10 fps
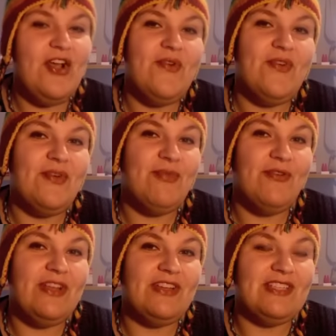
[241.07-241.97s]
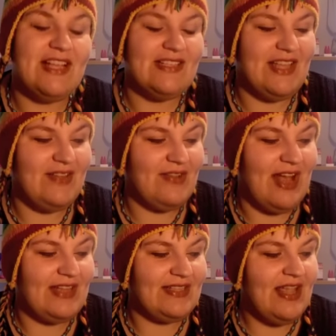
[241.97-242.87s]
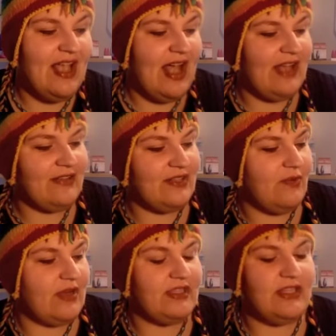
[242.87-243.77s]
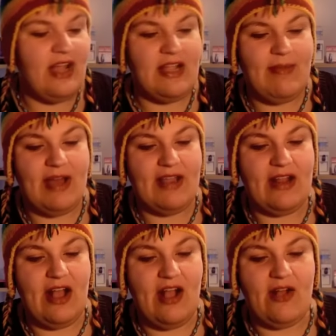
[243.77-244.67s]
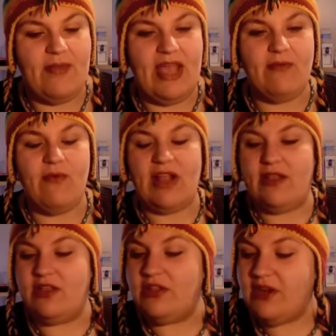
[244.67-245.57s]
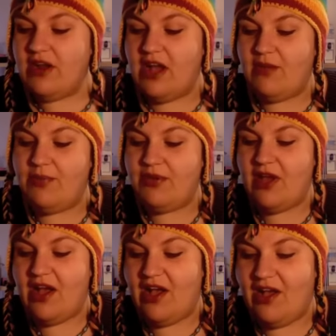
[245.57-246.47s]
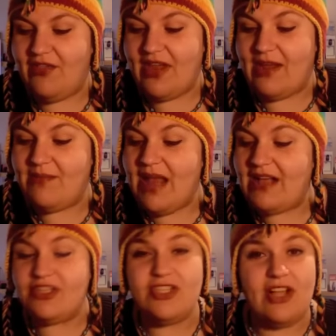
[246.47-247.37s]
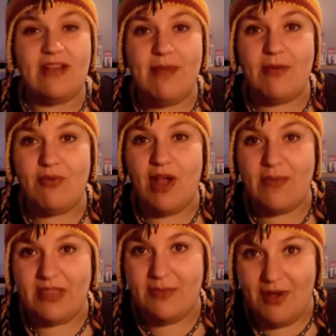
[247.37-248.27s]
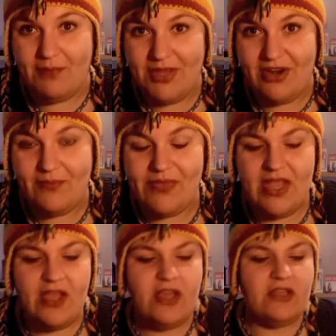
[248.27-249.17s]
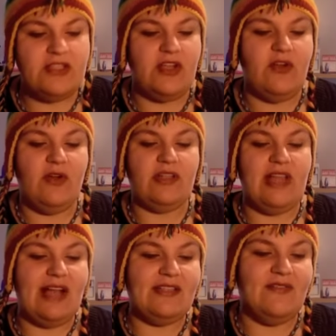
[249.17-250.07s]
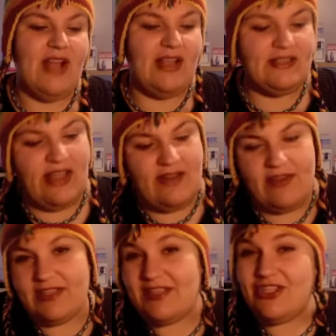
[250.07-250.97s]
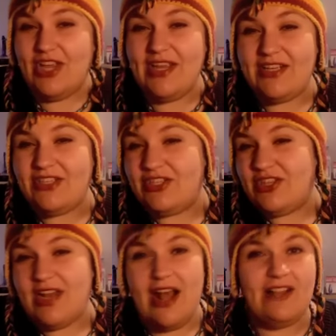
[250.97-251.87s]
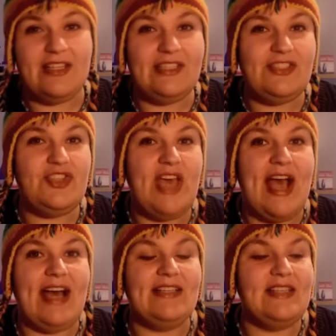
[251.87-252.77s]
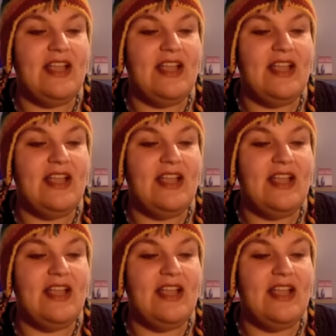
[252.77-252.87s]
for improving your sex life, guys, I also want to talk about it um, and clear up uh, that I'm not just talking about priming the pump here. So, lots of guys kind of exchange the knowledge that